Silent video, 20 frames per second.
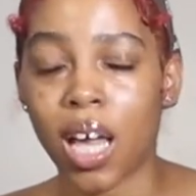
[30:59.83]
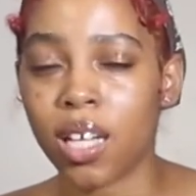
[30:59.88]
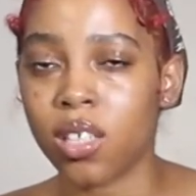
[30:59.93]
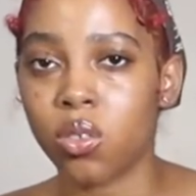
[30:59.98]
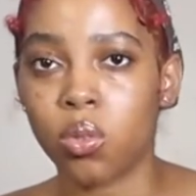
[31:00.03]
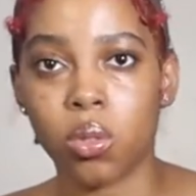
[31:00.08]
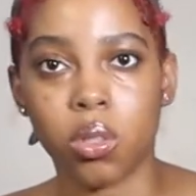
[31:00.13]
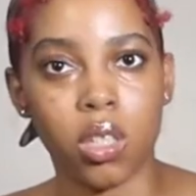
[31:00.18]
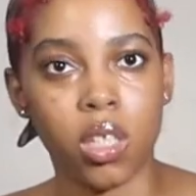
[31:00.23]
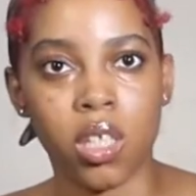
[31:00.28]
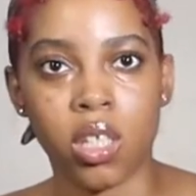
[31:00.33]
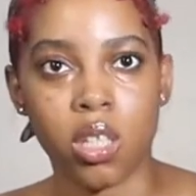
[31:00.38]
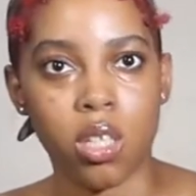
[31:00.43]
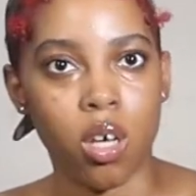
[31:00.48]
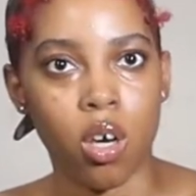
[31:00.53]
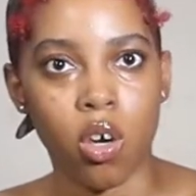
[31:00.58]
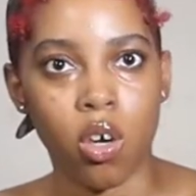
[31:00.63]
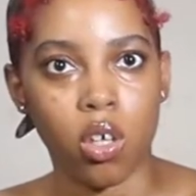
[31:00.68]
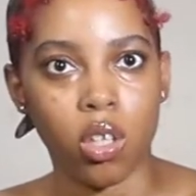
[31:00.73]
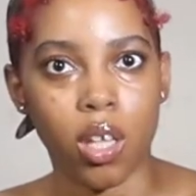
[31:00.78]
doing good at
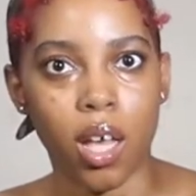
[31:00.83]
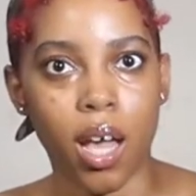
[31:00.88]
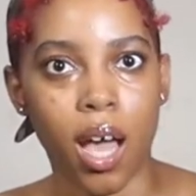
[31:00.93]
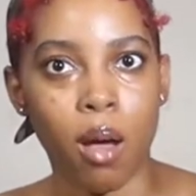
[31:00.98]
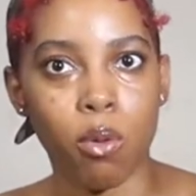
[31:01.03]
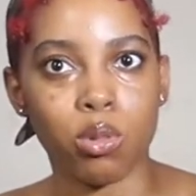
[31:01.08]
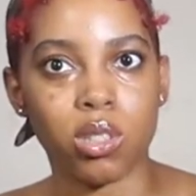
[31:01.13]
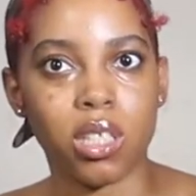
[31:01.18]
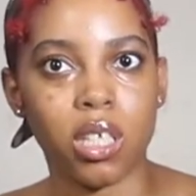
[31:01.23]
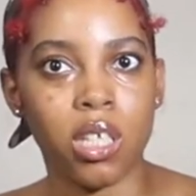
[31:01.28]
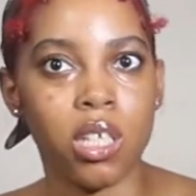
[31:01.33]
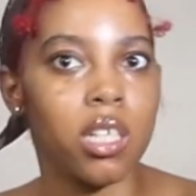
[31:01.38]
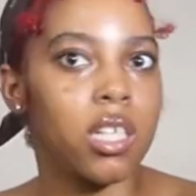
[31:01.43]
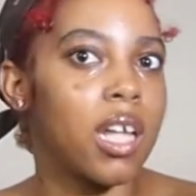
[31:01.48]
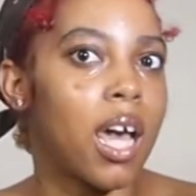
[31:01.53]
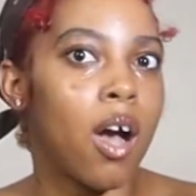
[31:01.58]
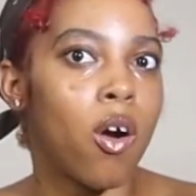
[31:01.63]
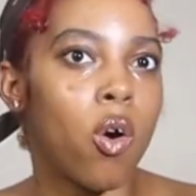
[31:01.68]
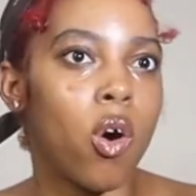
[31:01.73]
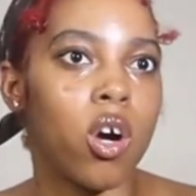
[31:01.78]
all. Like, I was eating
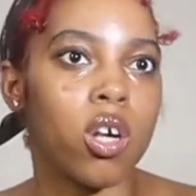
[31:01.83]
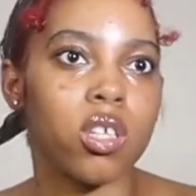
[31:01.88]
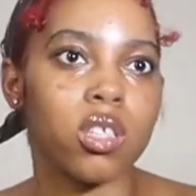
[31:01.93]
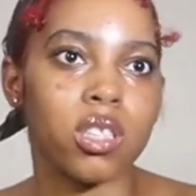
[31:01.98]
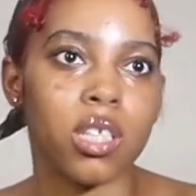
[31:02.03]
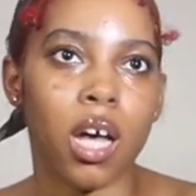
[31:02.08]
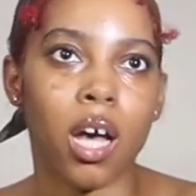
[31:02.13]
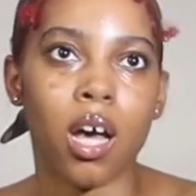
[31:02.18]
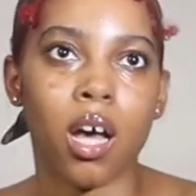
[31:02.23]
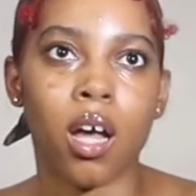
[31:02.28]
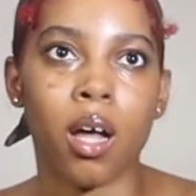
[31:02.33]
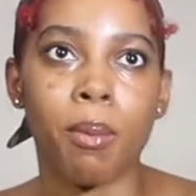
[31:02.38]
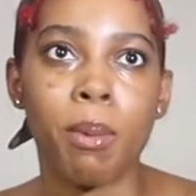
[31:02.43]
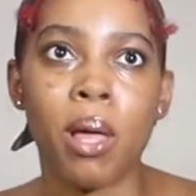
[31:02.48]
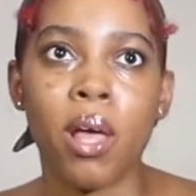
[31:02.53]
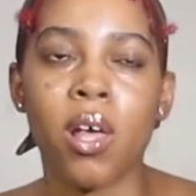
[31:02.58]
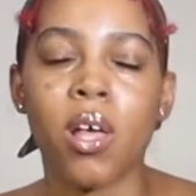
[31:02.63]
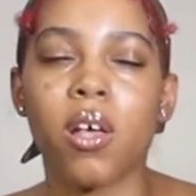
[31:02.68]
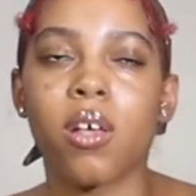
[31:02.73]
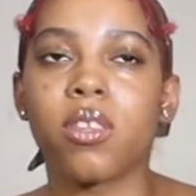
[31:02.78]
out all the time,
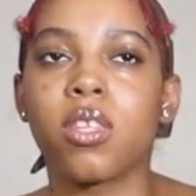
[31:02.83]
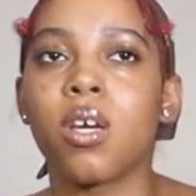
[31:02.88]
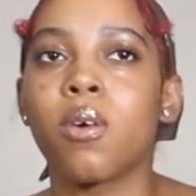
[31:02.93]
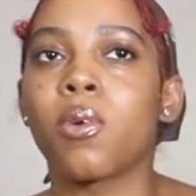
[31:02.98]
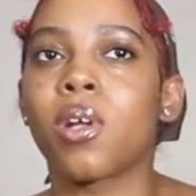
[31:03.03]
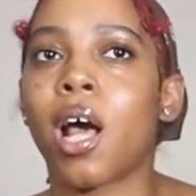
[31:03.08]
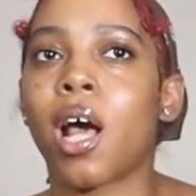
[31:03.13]
and then when